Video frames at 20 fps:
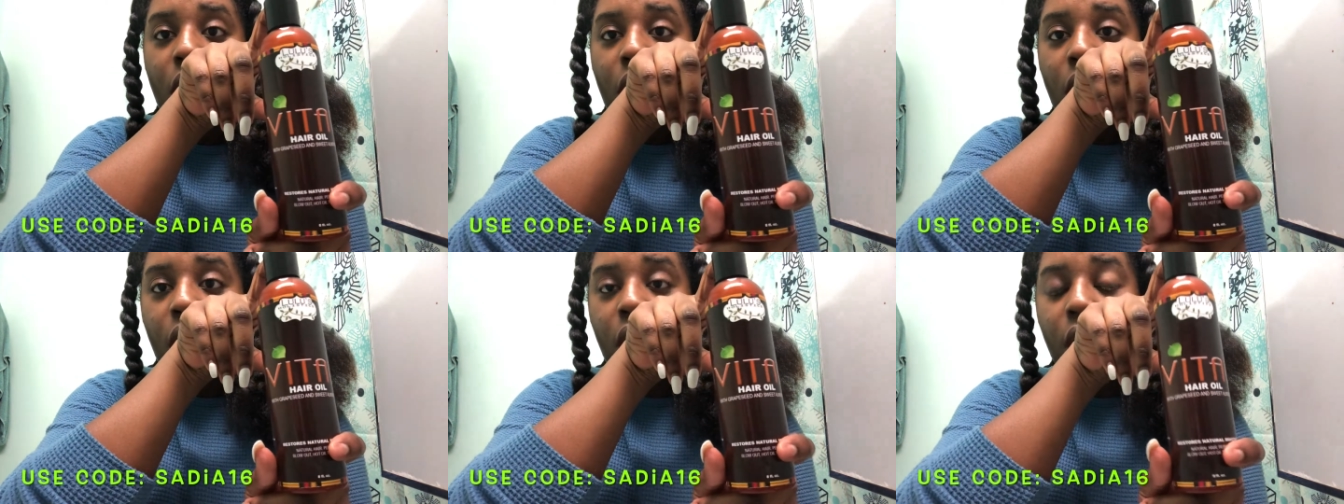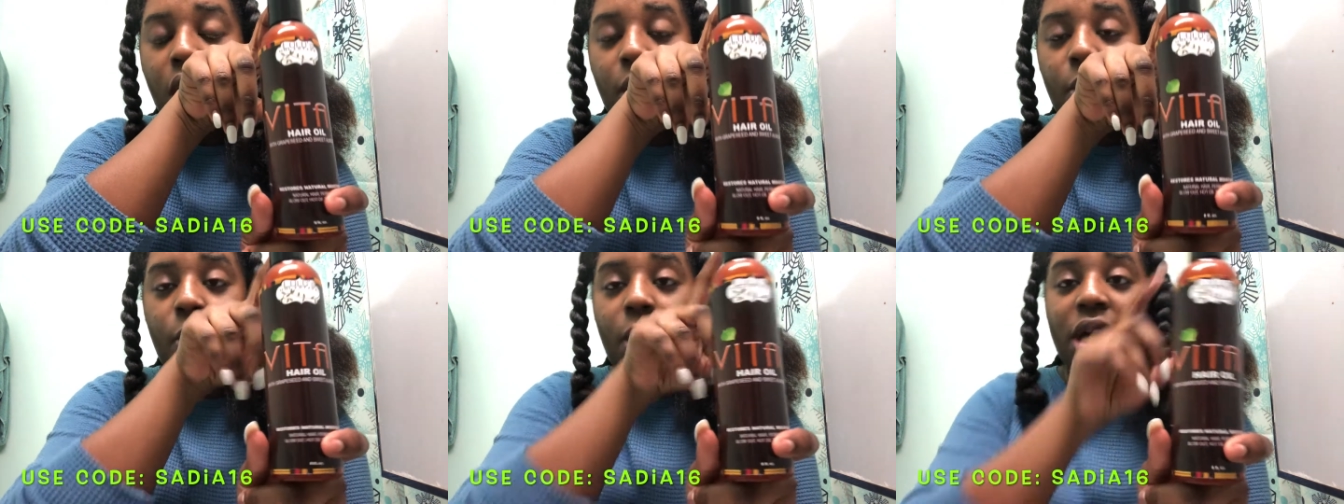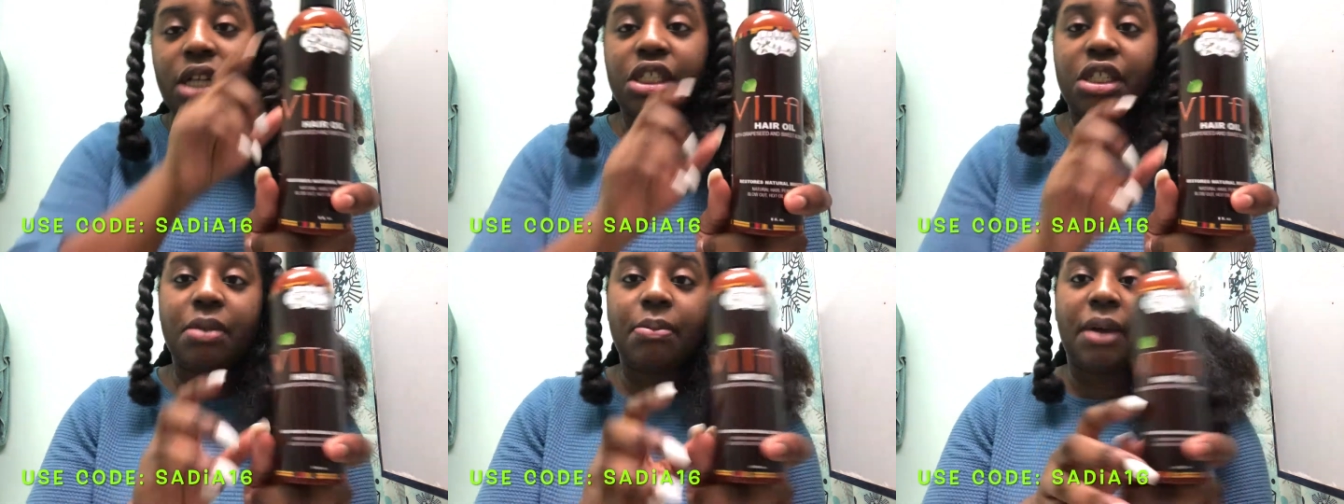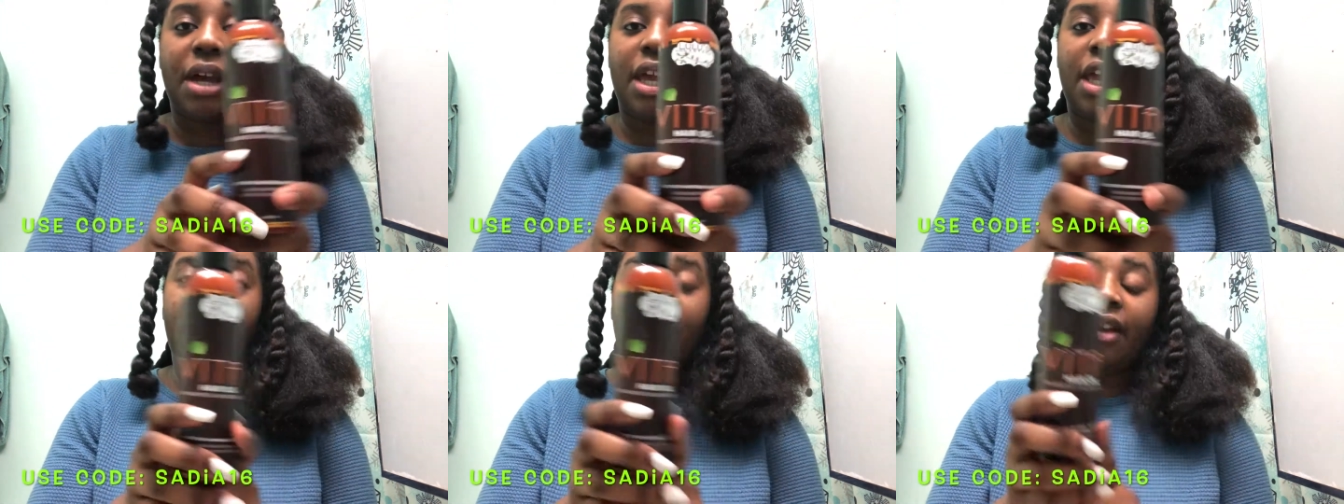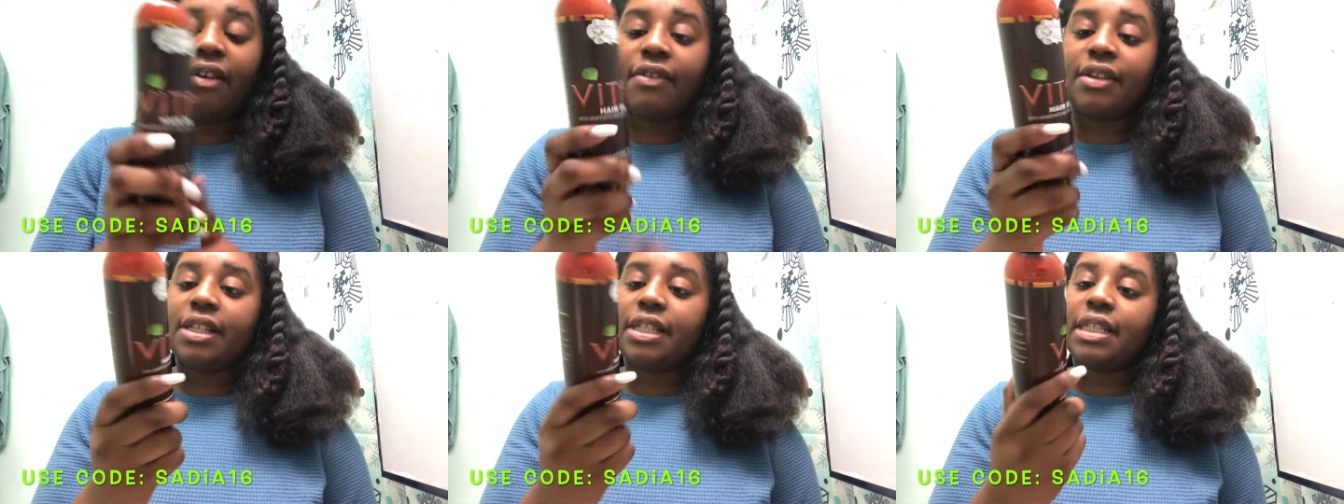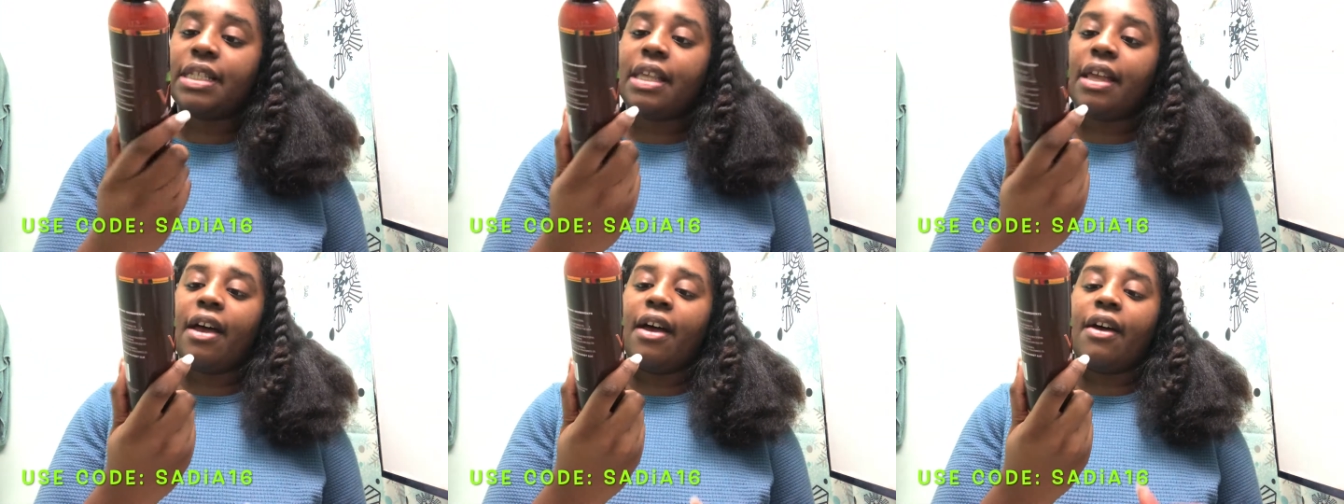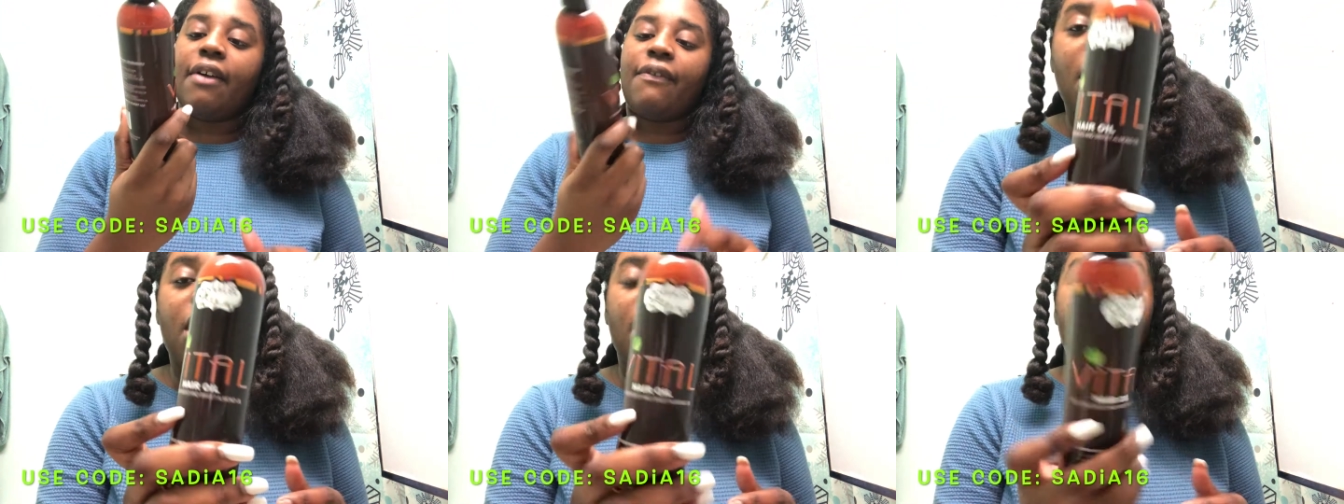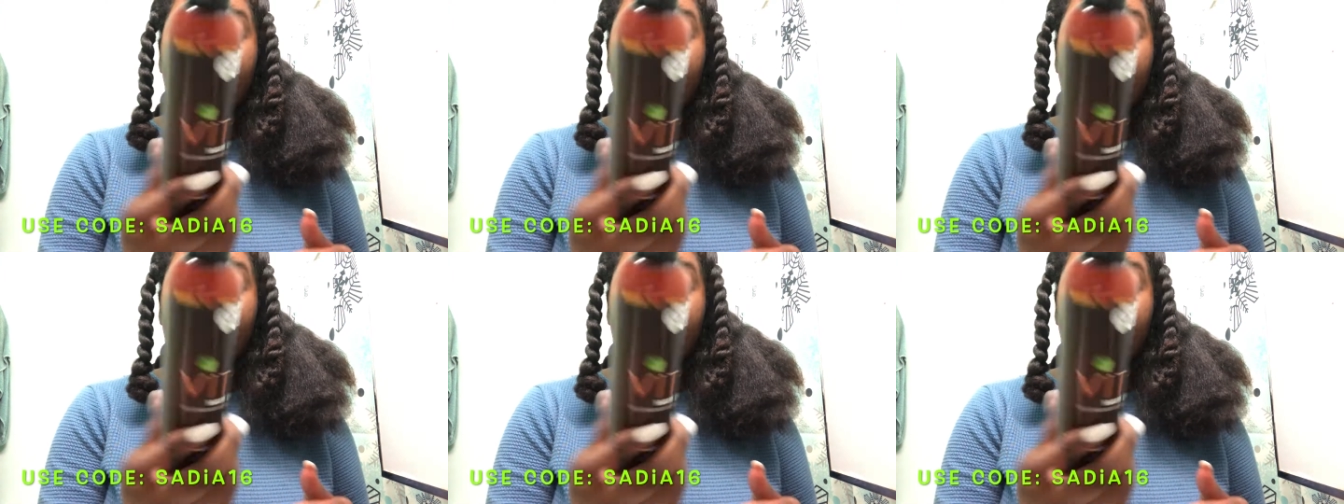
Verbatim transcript: uh, washing my hair and stuff